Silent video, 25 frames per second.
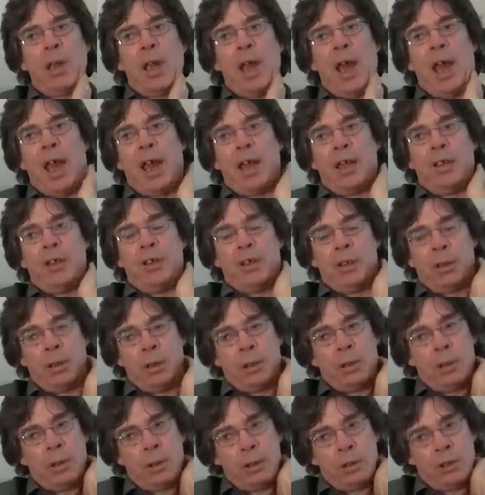And
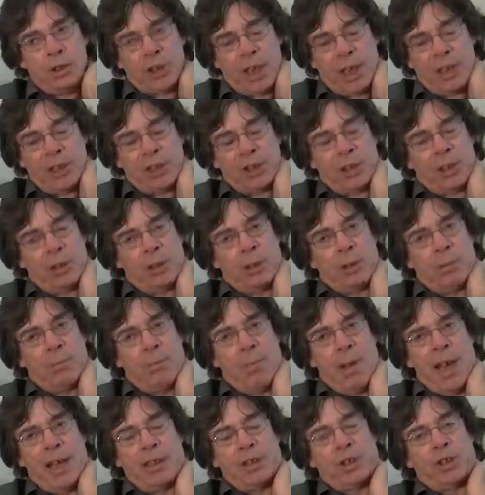data that
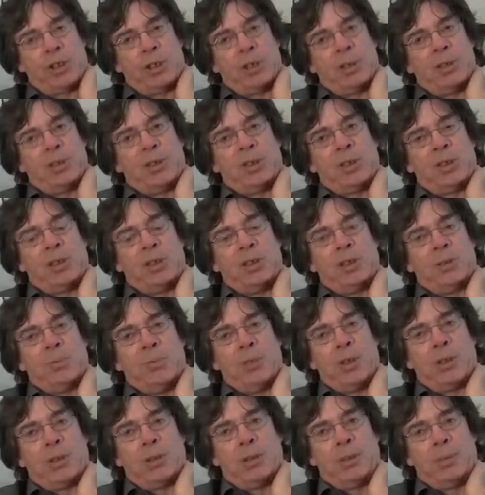matches his
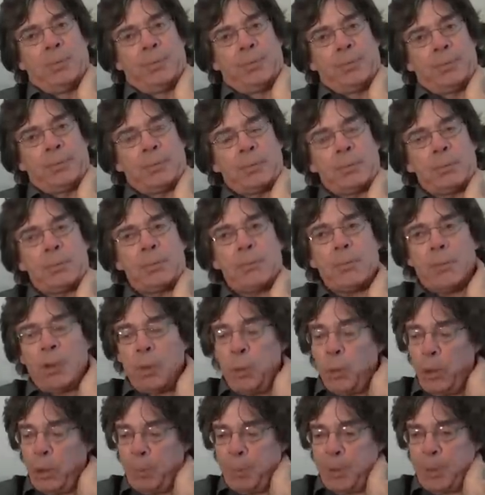model
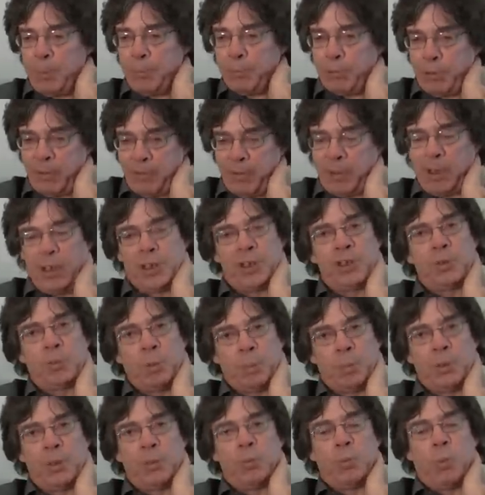will be privileged,
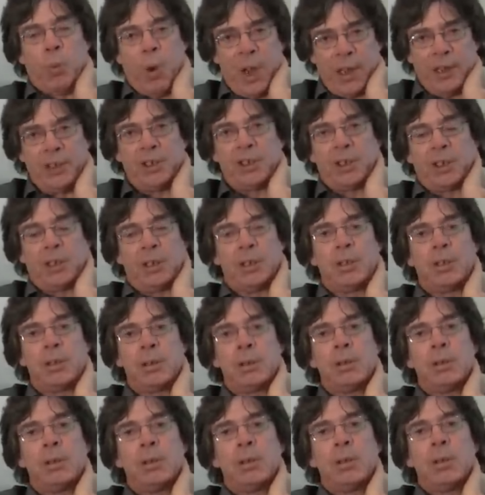will be weighted
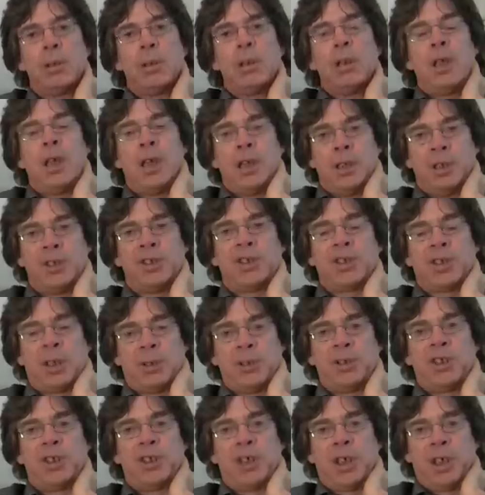in
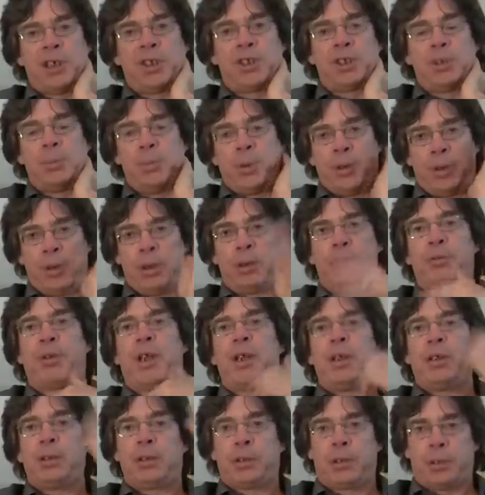association with the
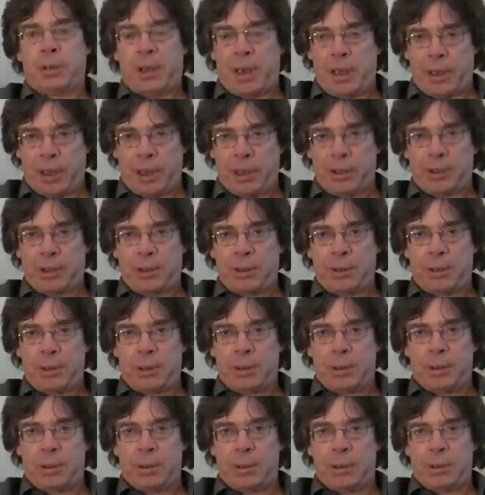great credit
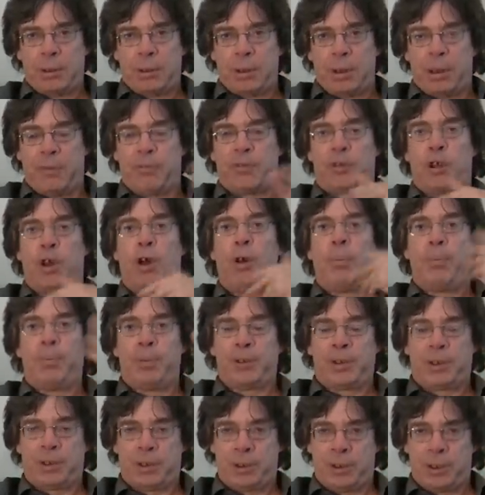of
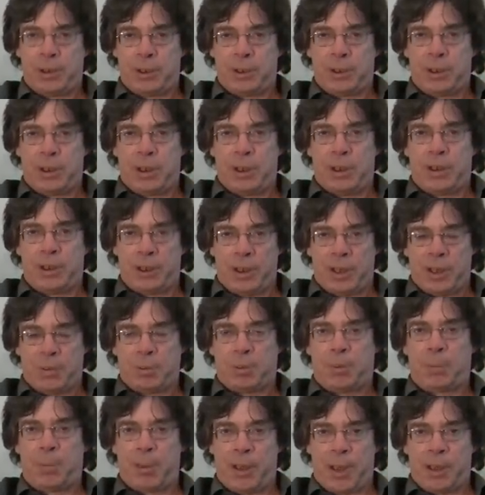competence that he's
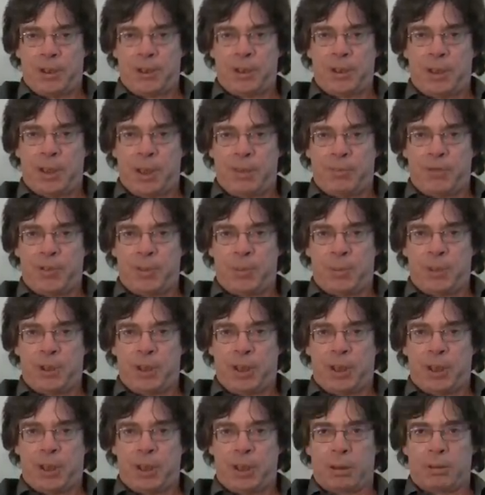prepared to give to
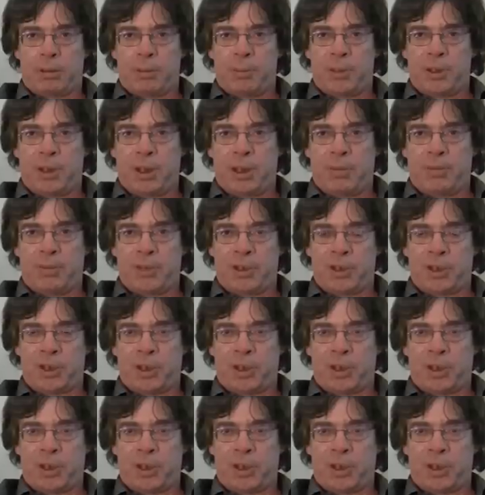particular observers.